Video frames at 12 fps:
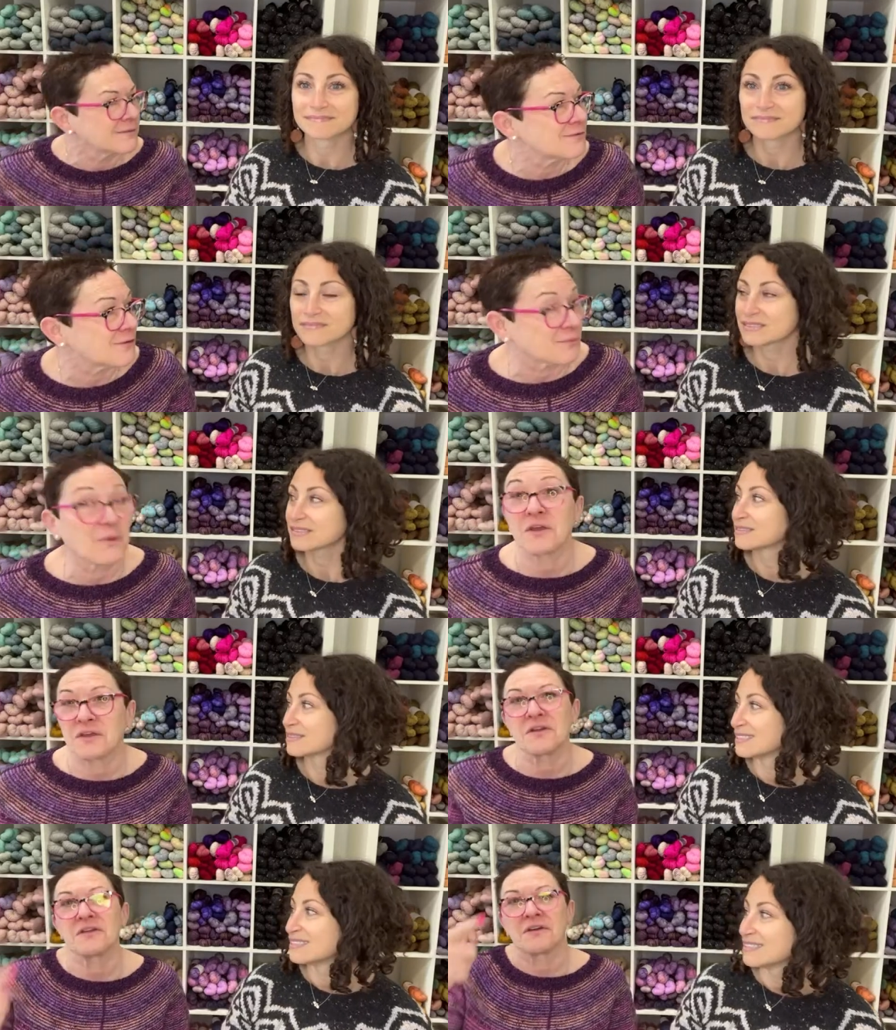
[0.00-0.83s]
Speaker 1: Just want you
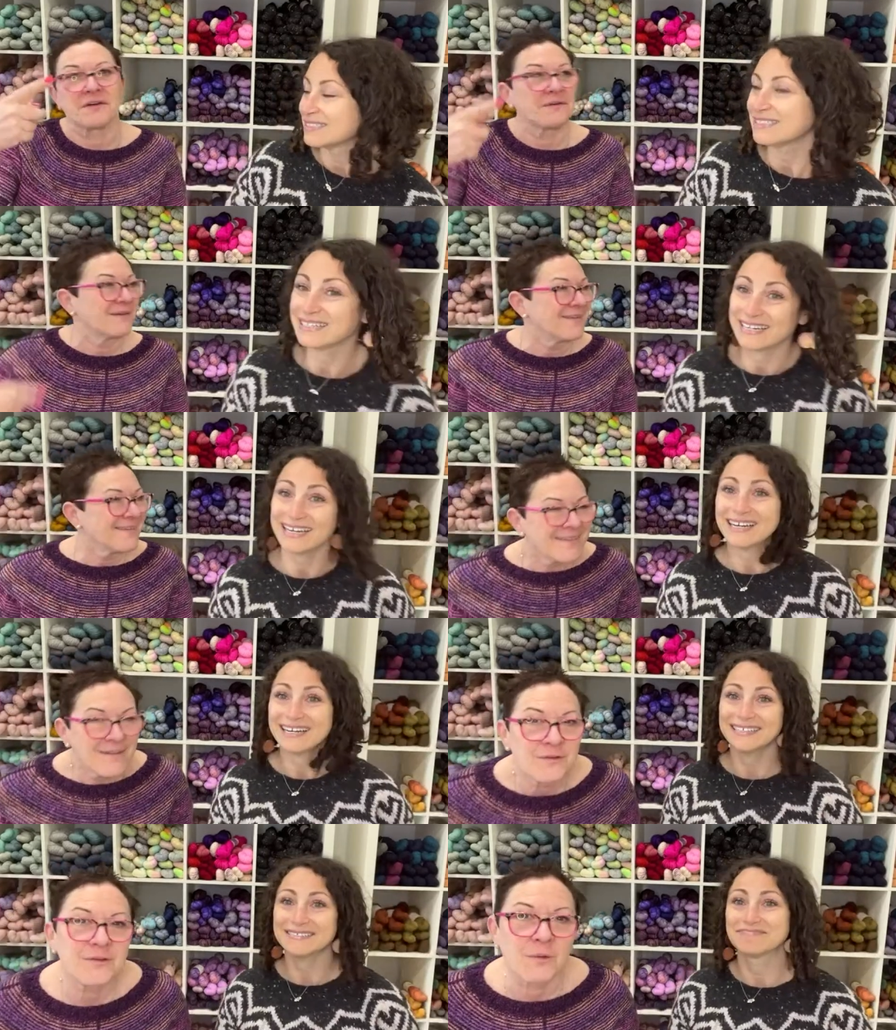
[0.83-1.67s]
to know.
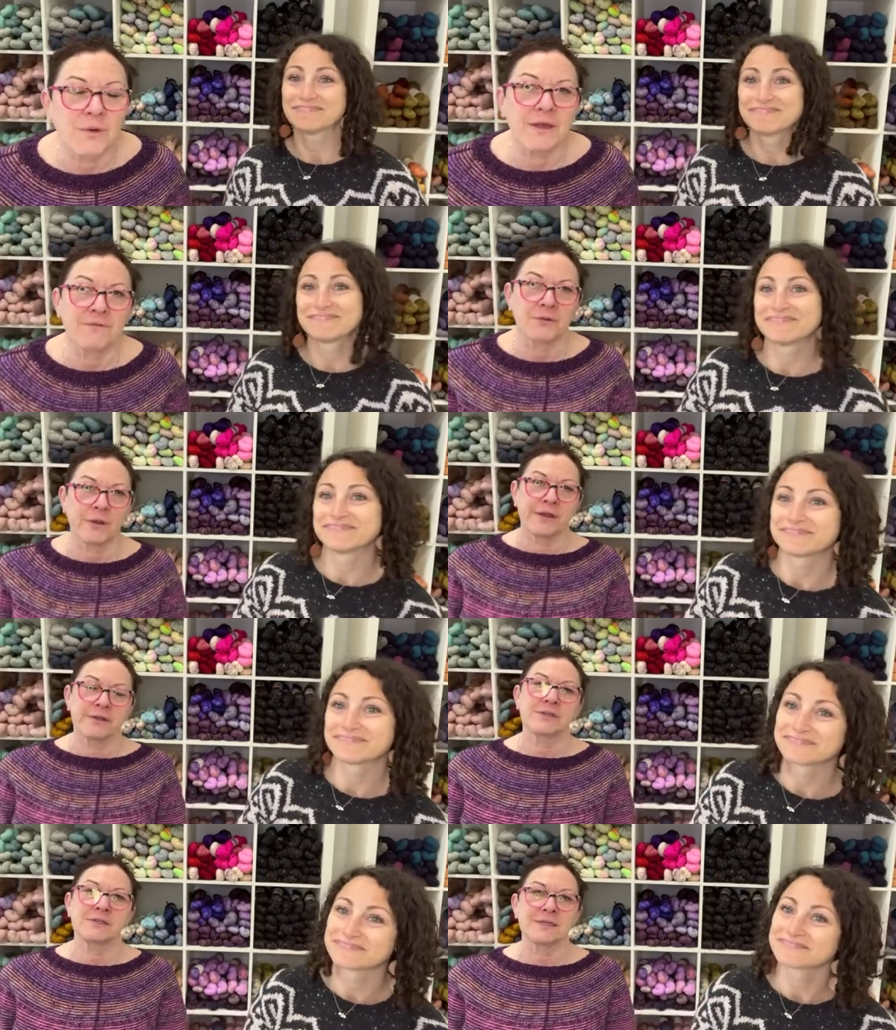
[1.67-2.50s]
Yeah. So we have
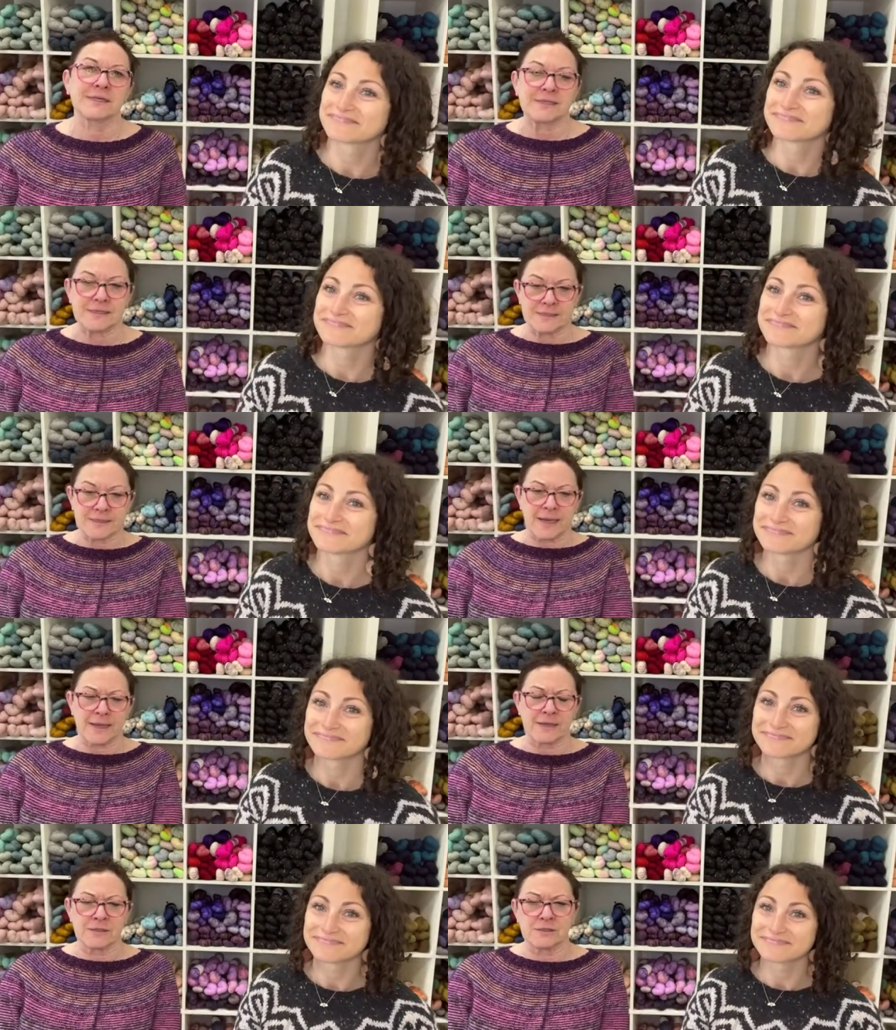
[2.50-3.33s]
360
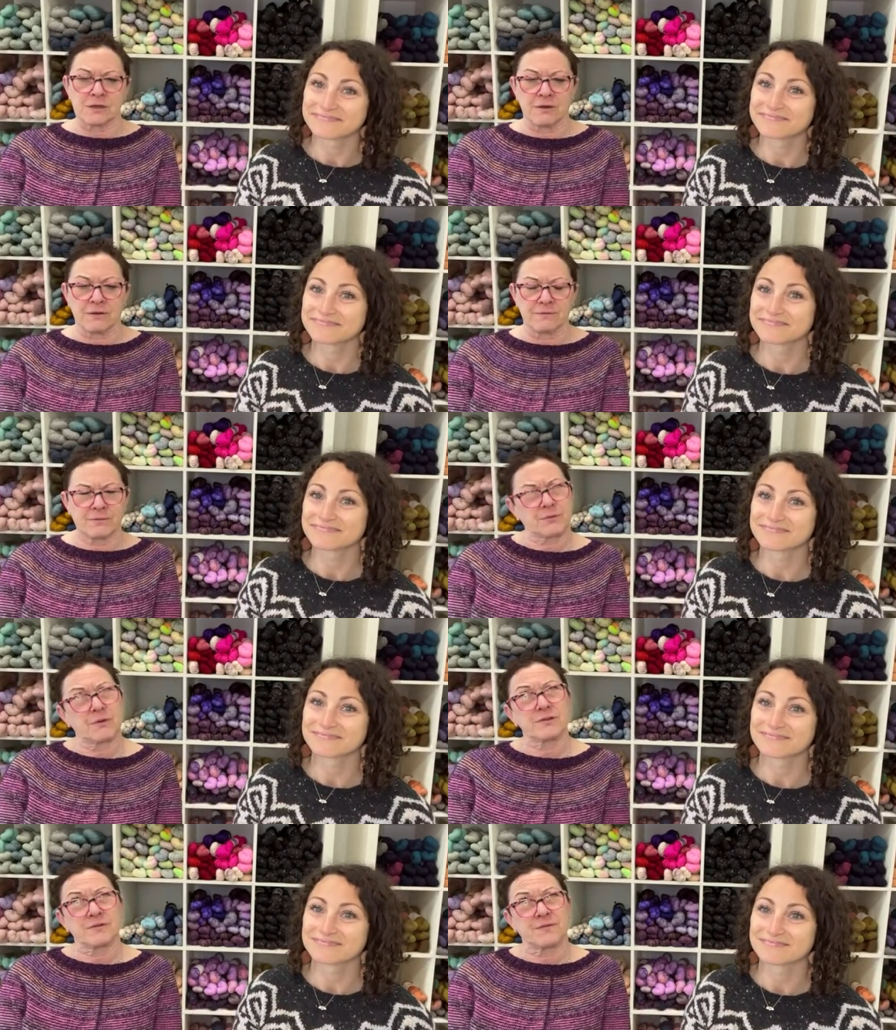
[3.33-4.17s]
skeins of
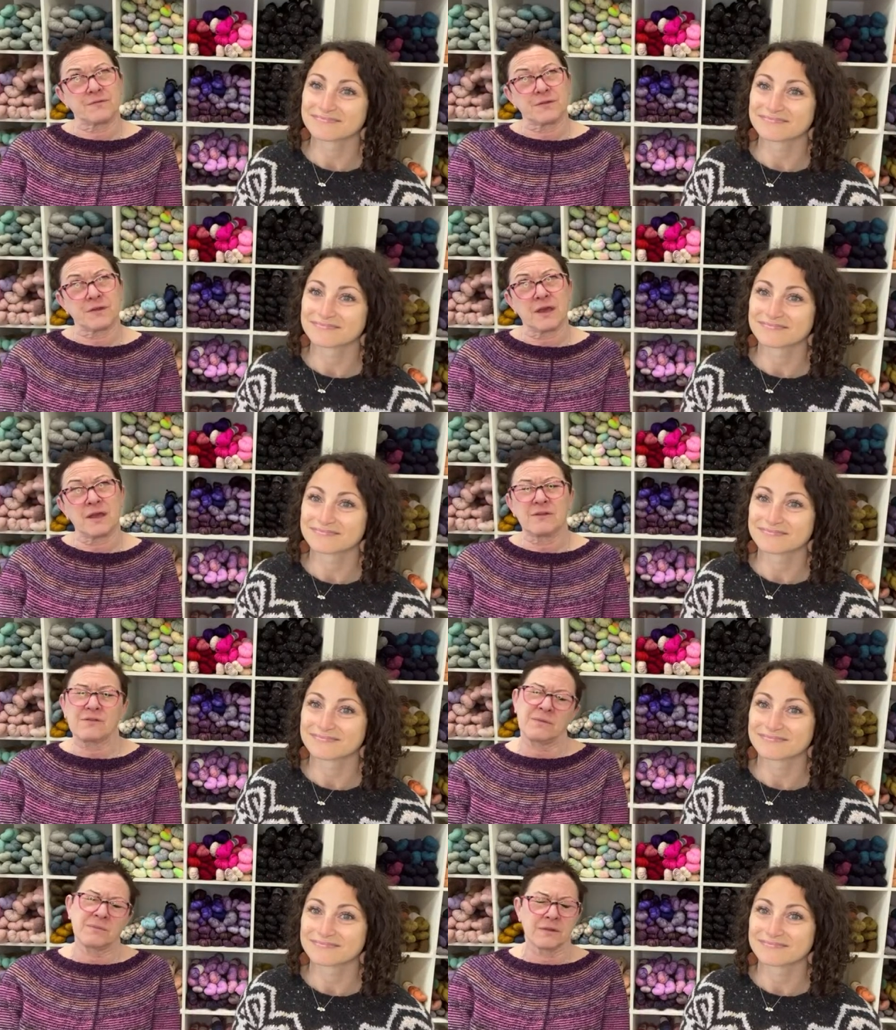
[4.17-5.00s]
358
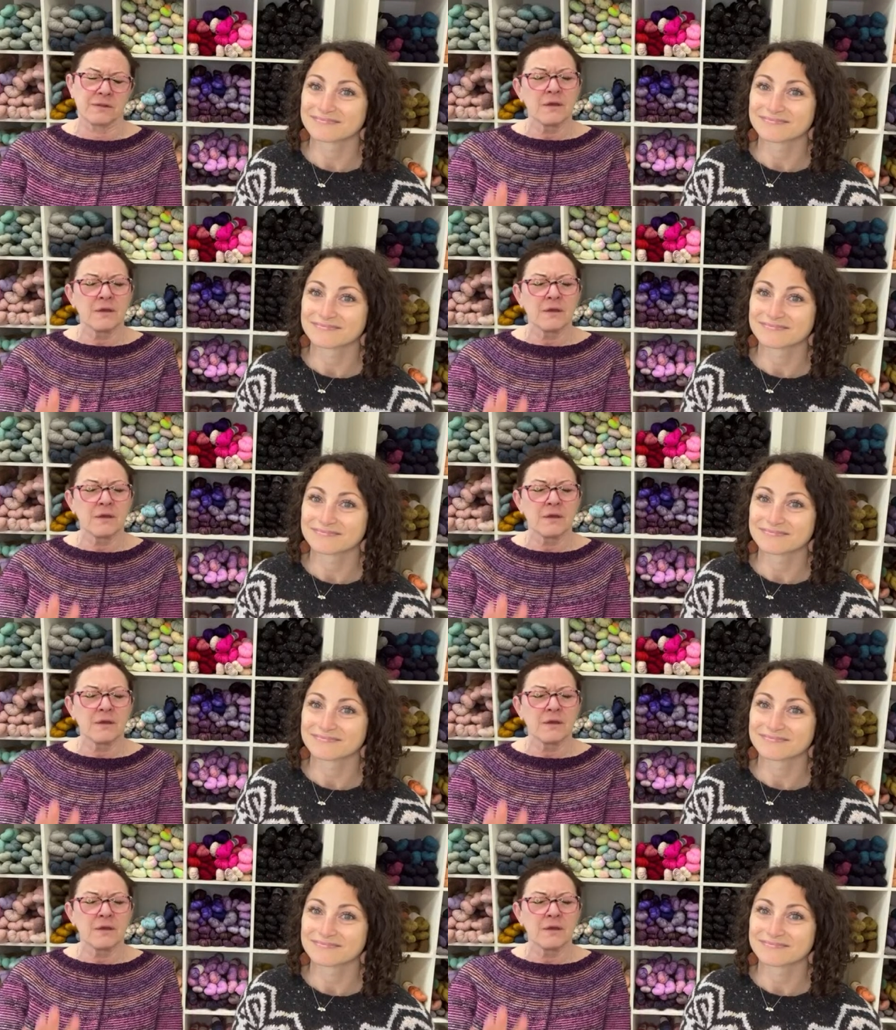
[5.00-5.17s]
something